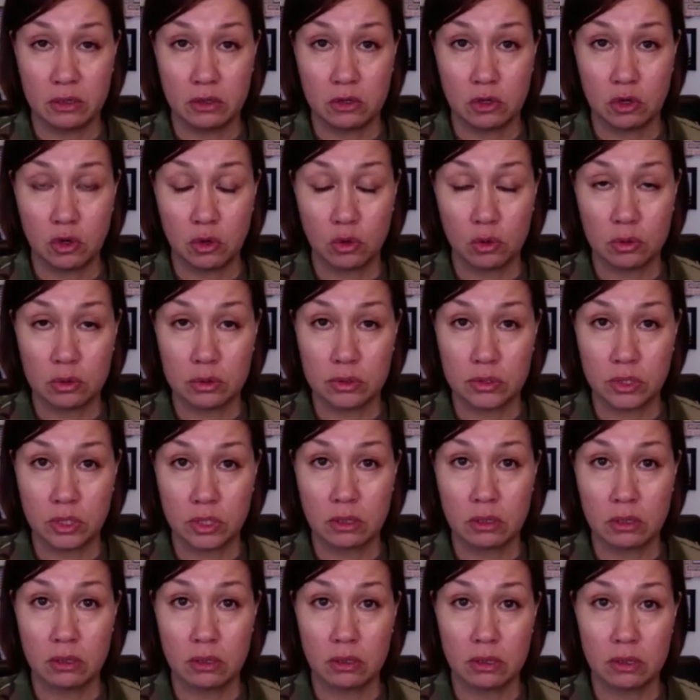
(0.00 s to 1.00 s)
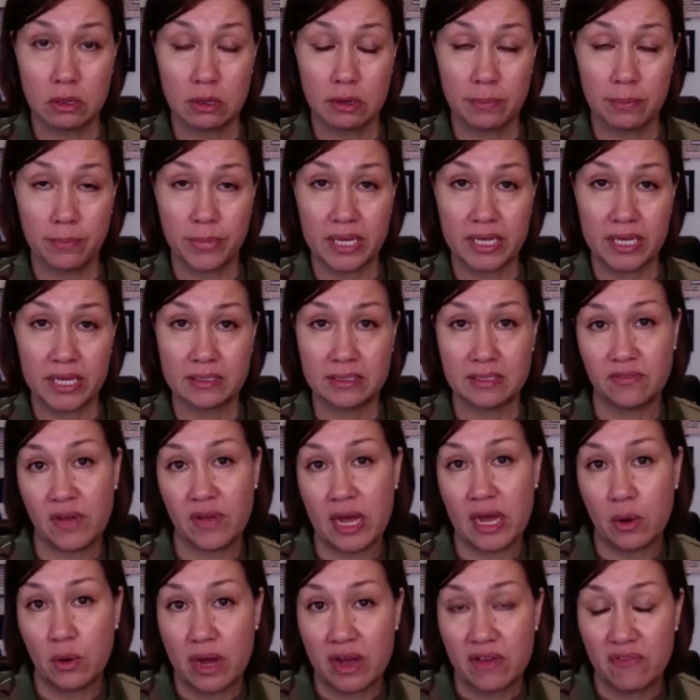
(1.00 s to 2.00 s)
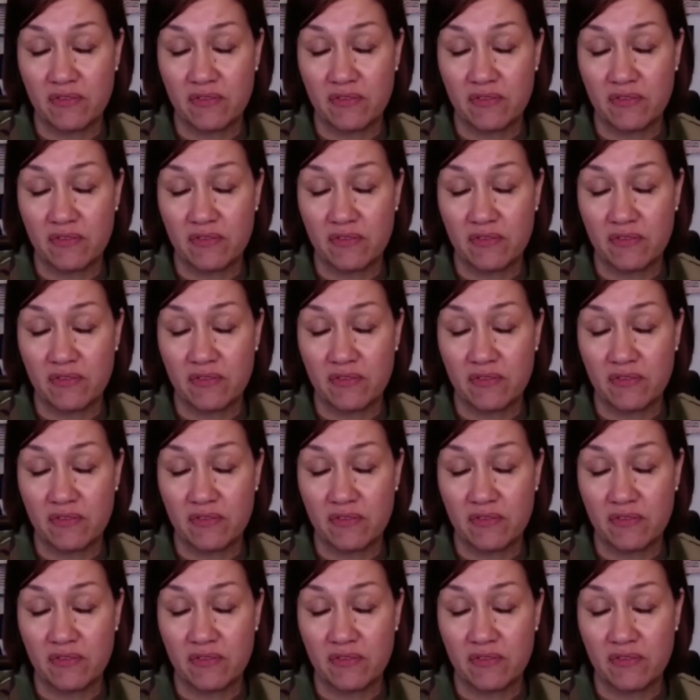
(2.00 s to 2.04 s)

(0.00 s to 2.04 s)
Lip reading: goals are because of how I